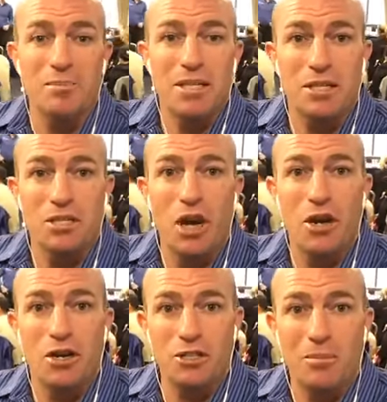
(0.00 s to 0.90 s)
business
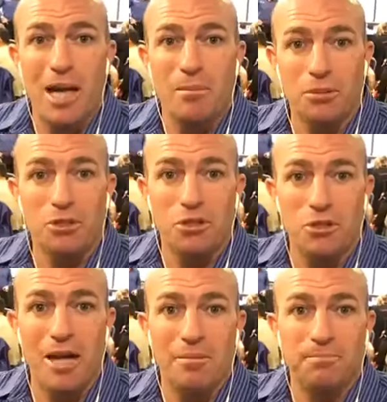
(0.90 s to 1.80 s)
owner to be able to
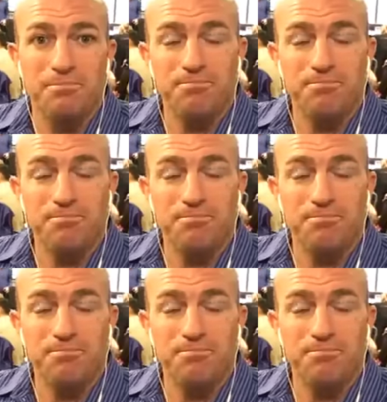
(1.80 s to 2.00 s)
do that.